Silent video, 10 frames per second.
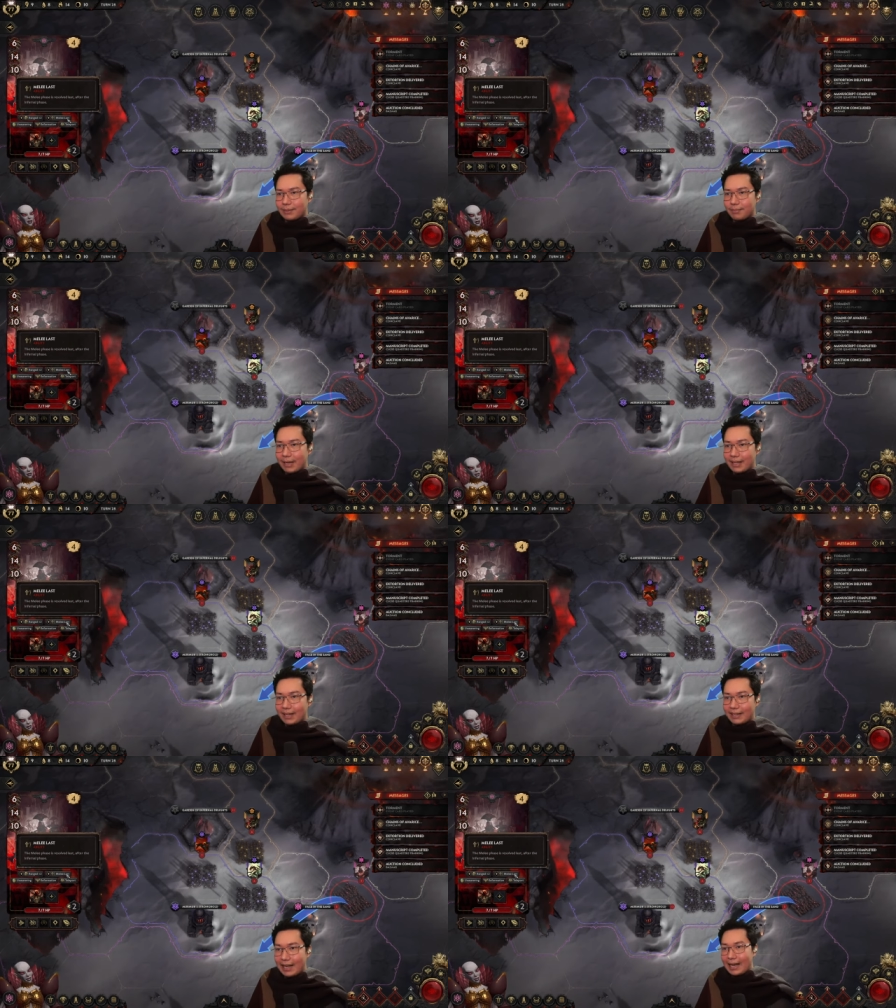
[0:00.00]
be
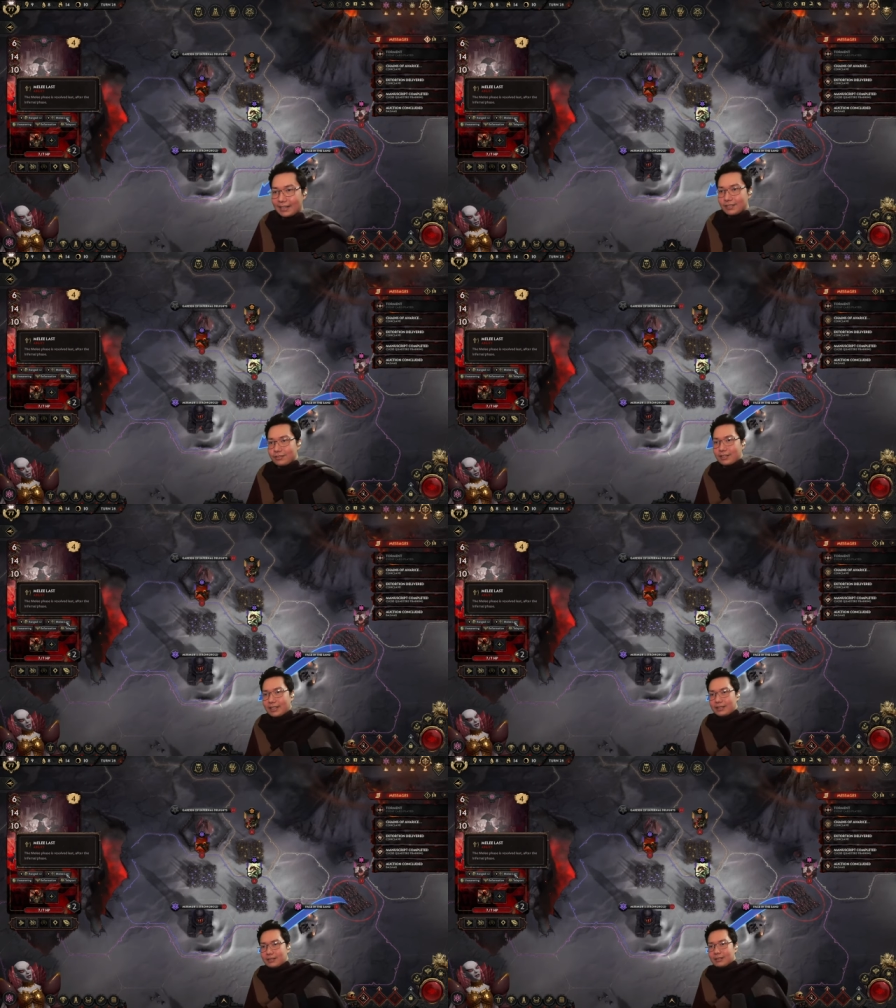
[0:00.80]
melee last,
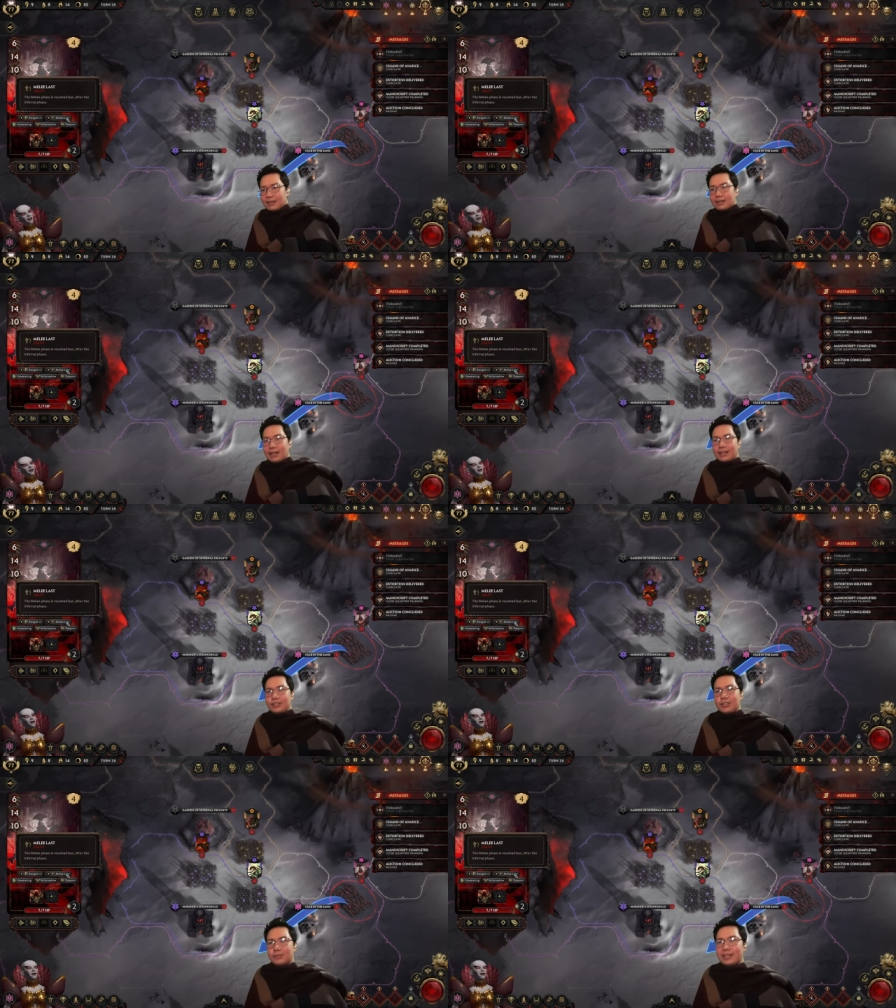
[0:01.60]
right? I
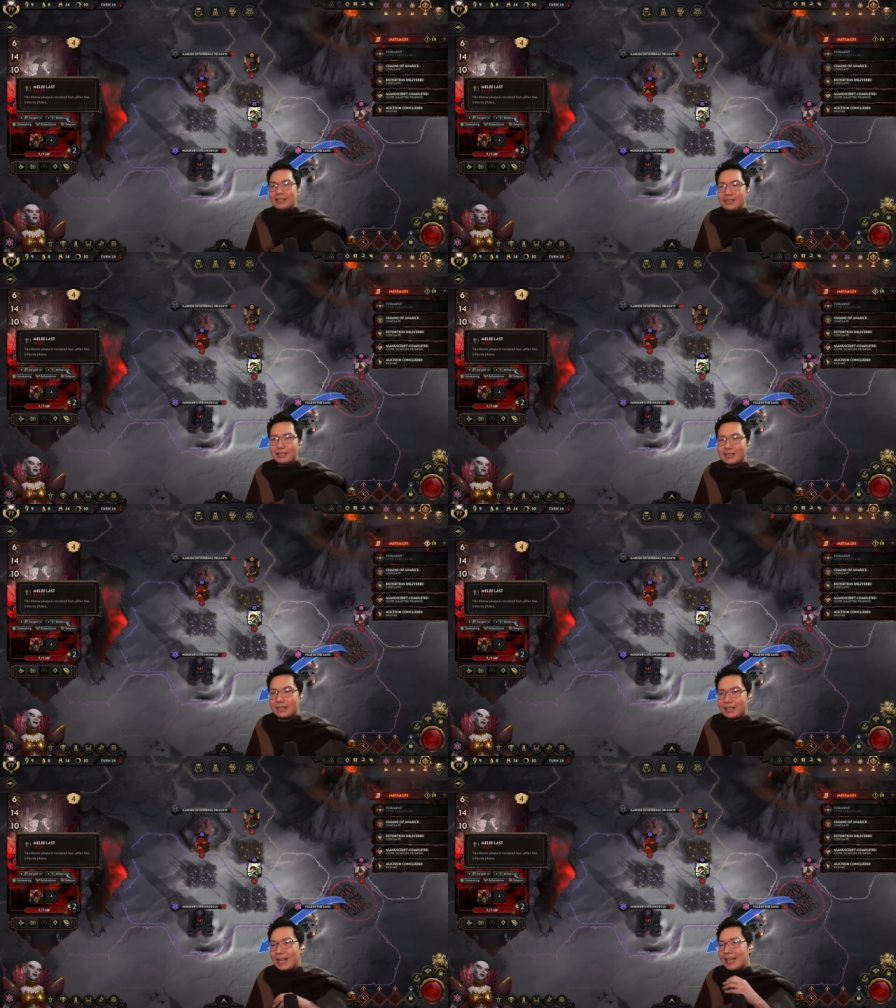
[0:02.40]
assume this is a
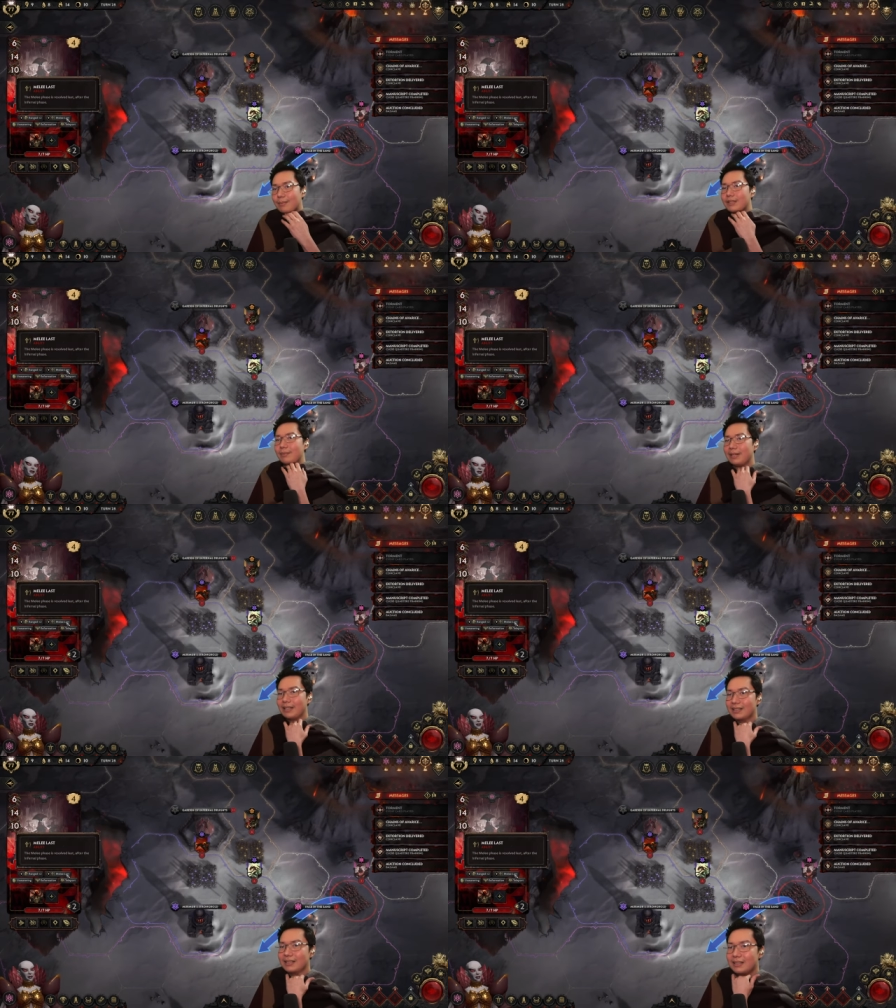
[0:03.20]
named
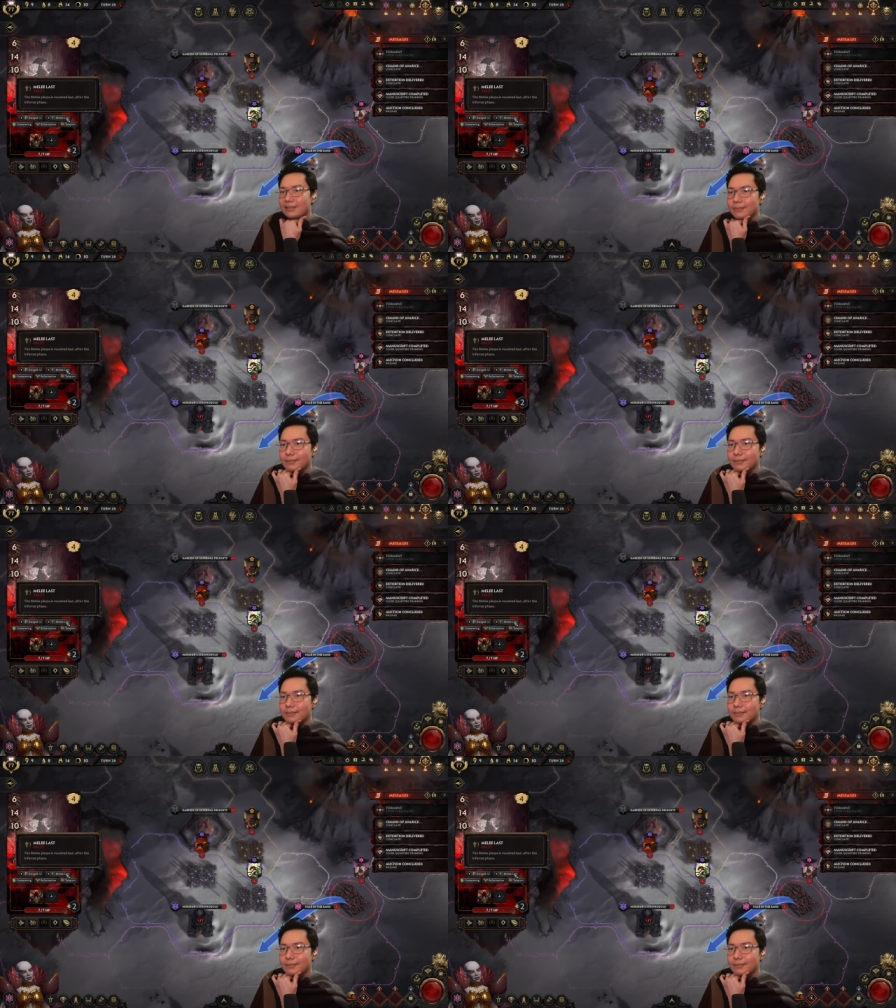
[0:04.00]
ability?